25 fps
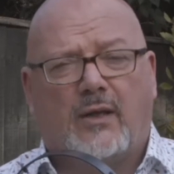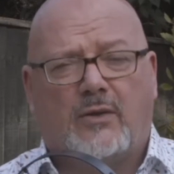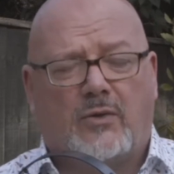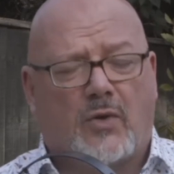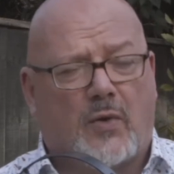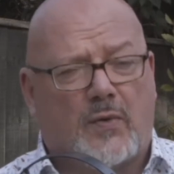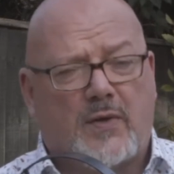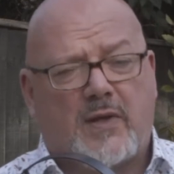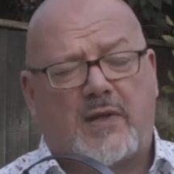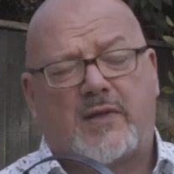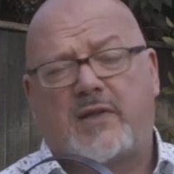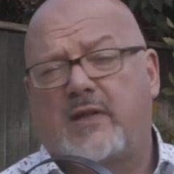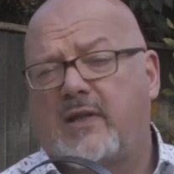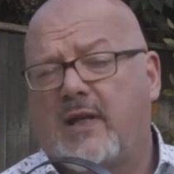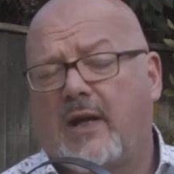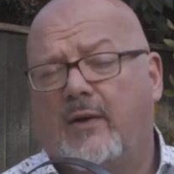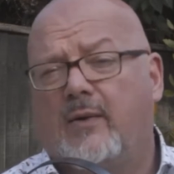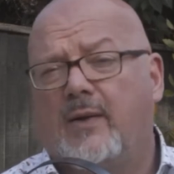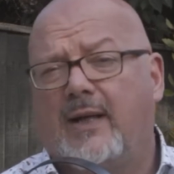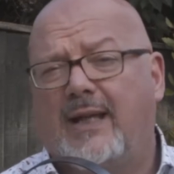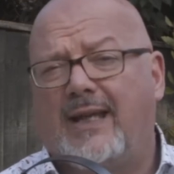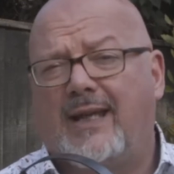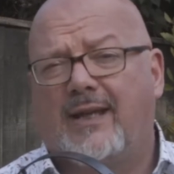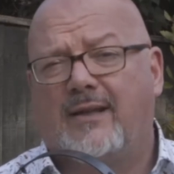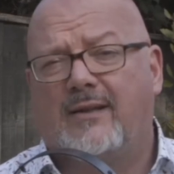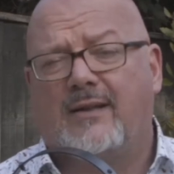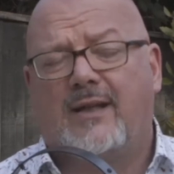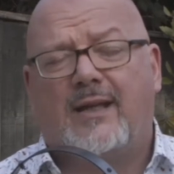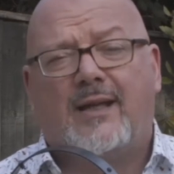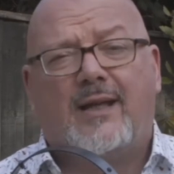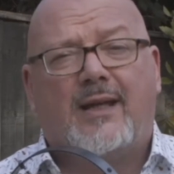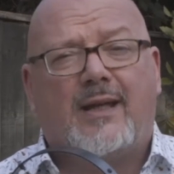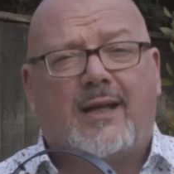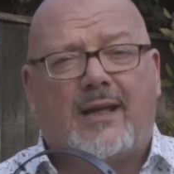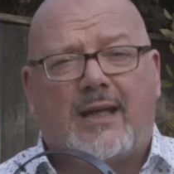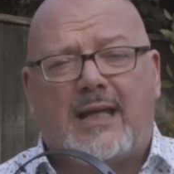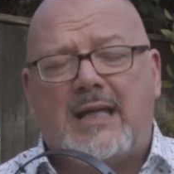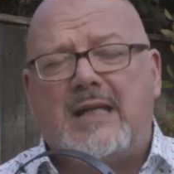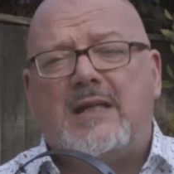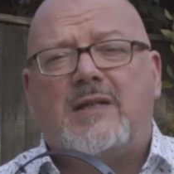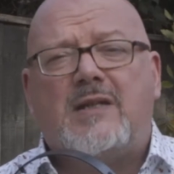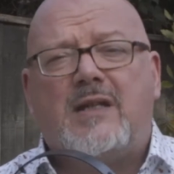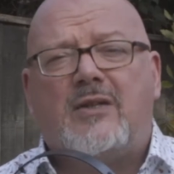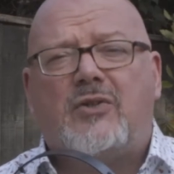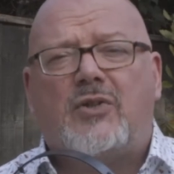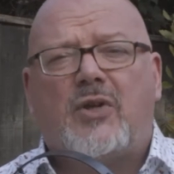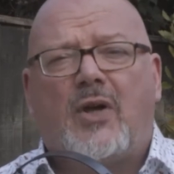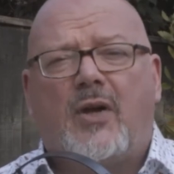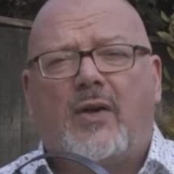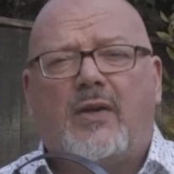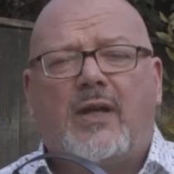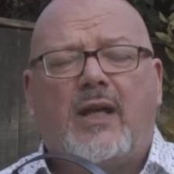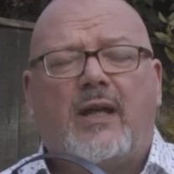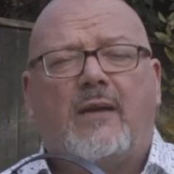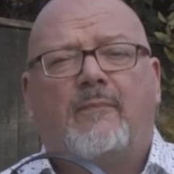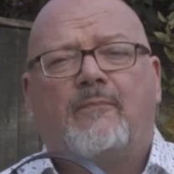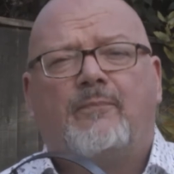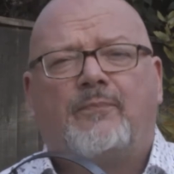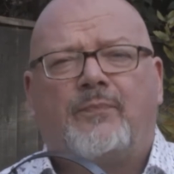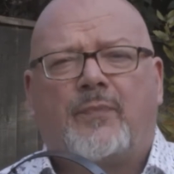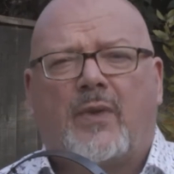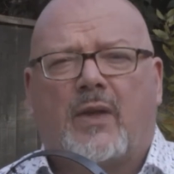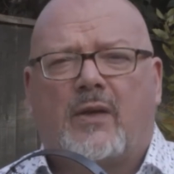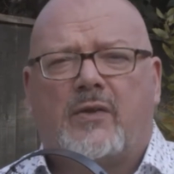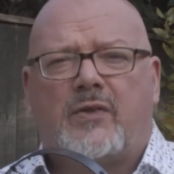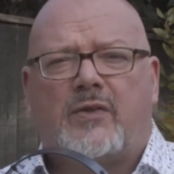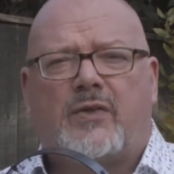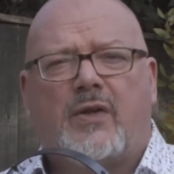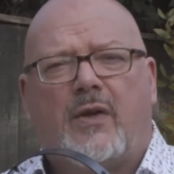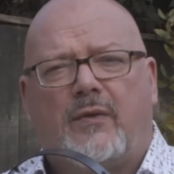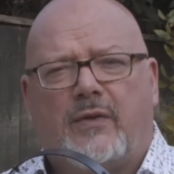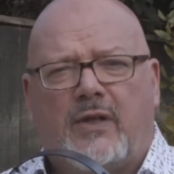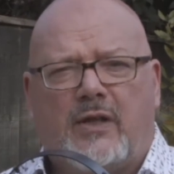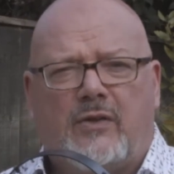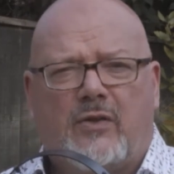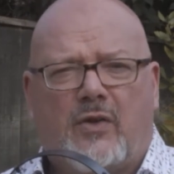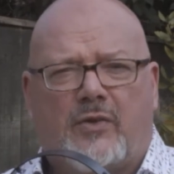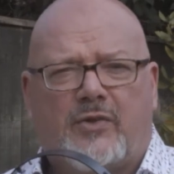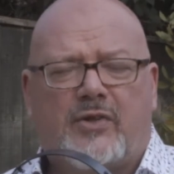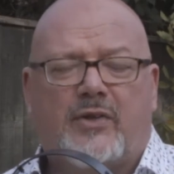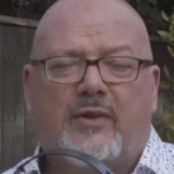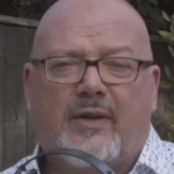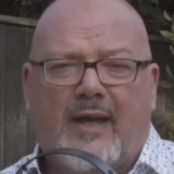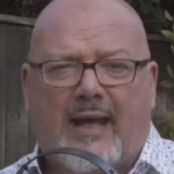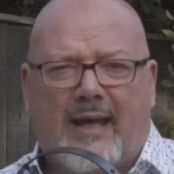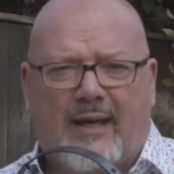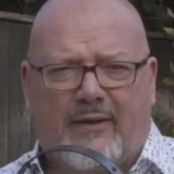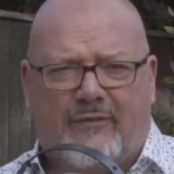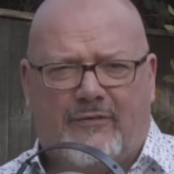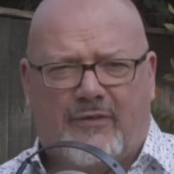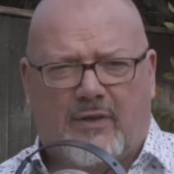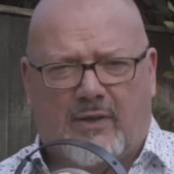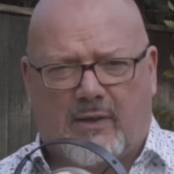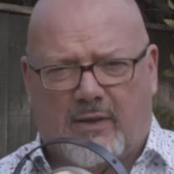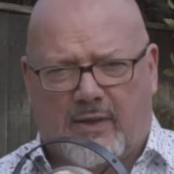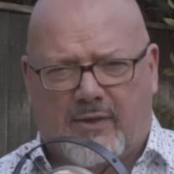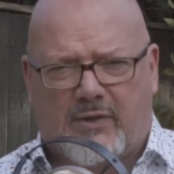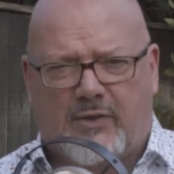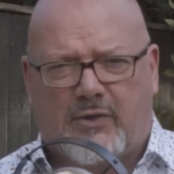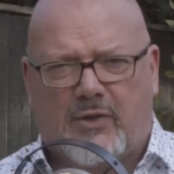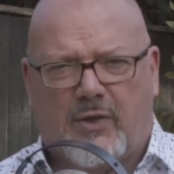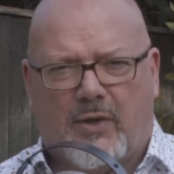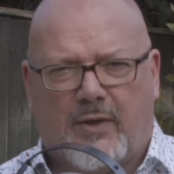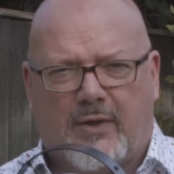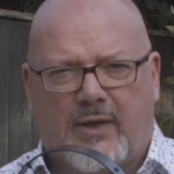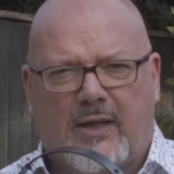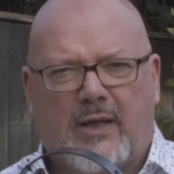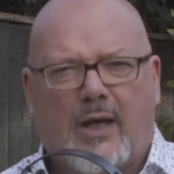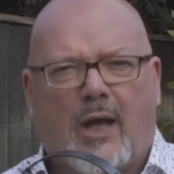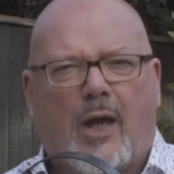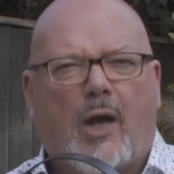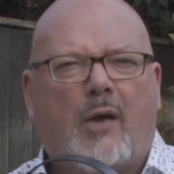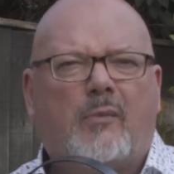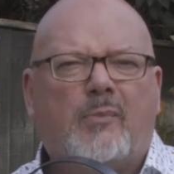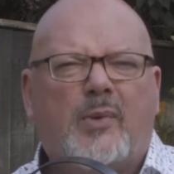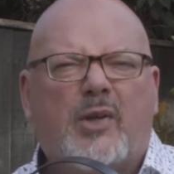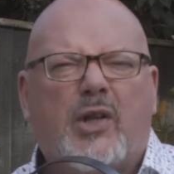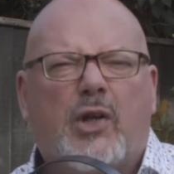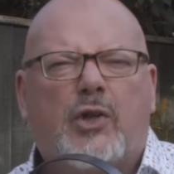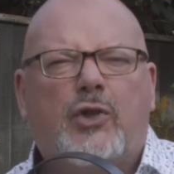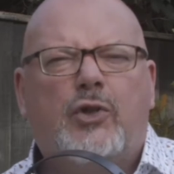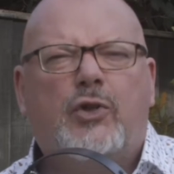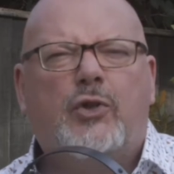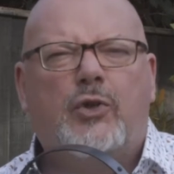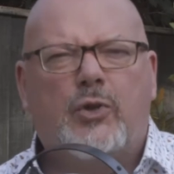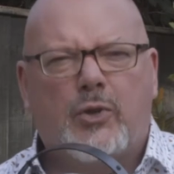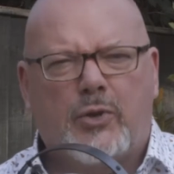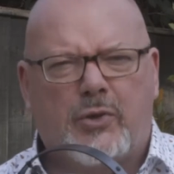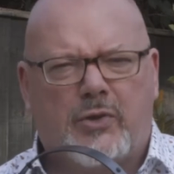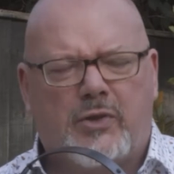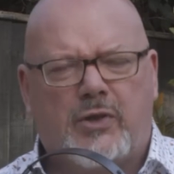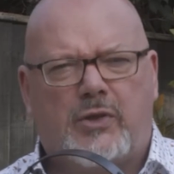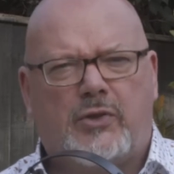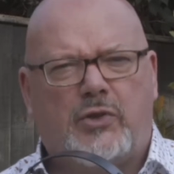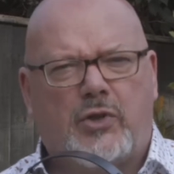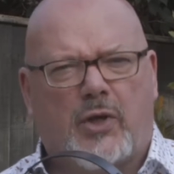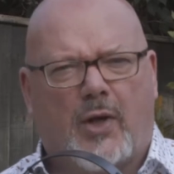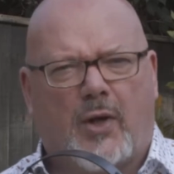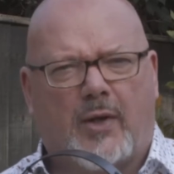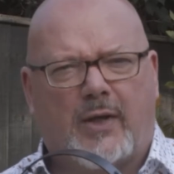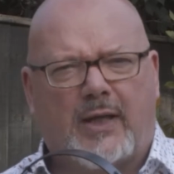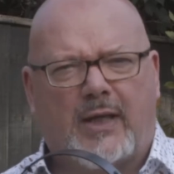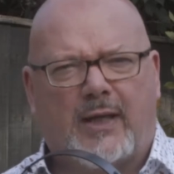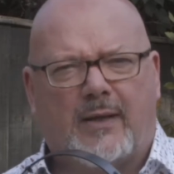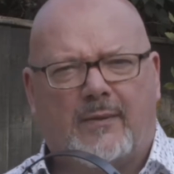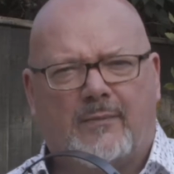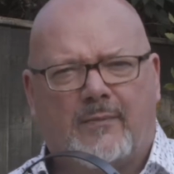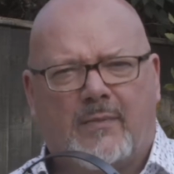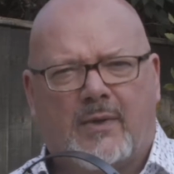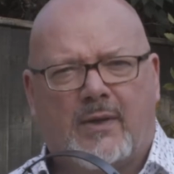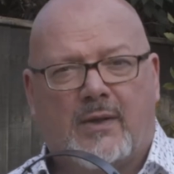Not necessarily an easy journey, certainly not an effortless journey, but a good journey.